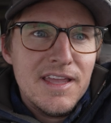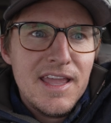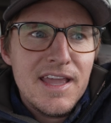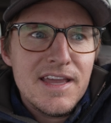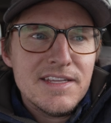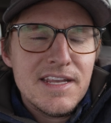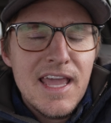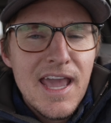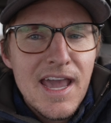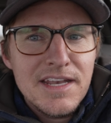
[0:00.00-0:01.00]
And it
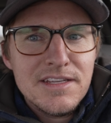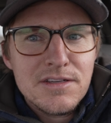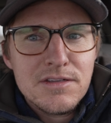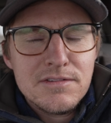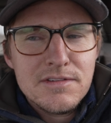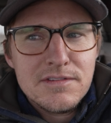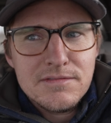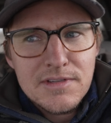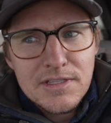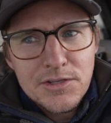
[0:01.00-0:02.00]
had
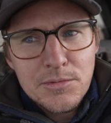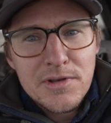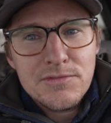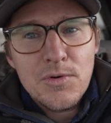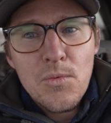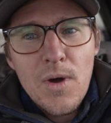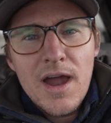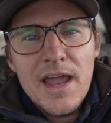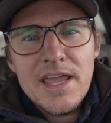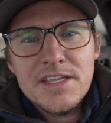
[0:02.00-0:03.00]
a little bit of a
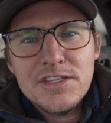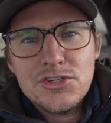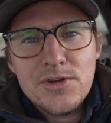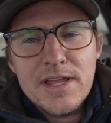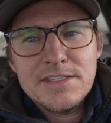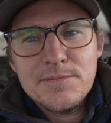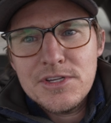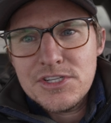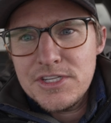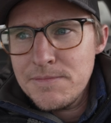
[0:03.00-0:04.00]
whine in the
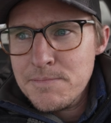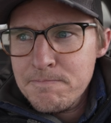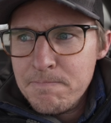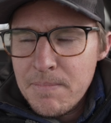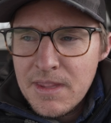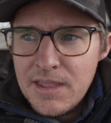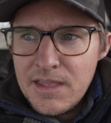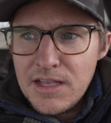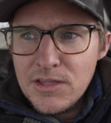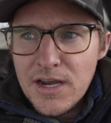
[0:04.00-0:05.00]
transmission.
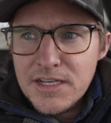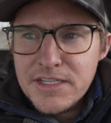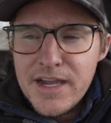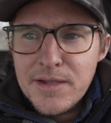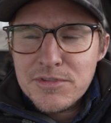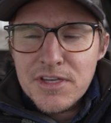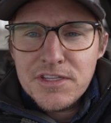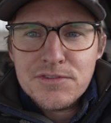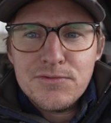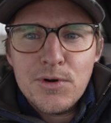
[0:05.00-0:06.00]
A lot of times on
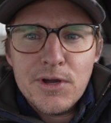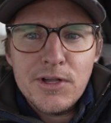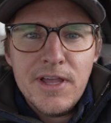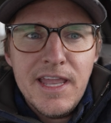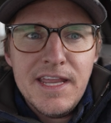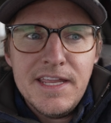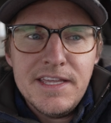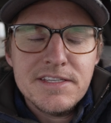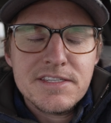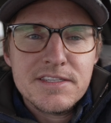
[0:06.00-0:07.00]
these
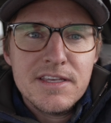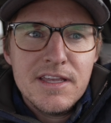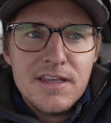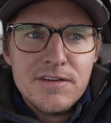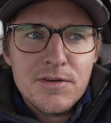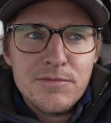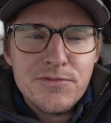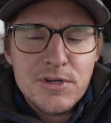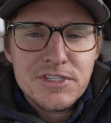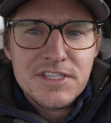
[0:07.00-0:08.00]
4L80s, from
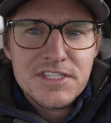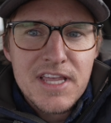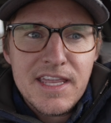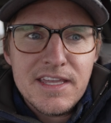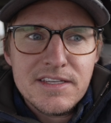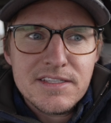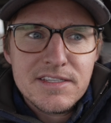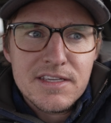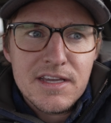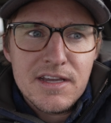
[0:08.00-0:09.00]
first to
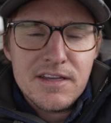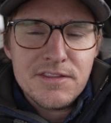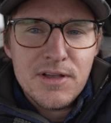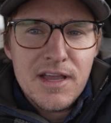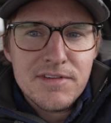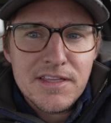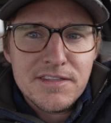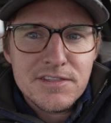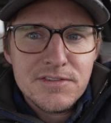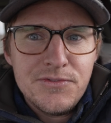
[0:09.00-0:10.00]
second, they'll have like
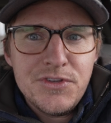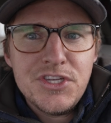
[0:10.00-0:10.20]
this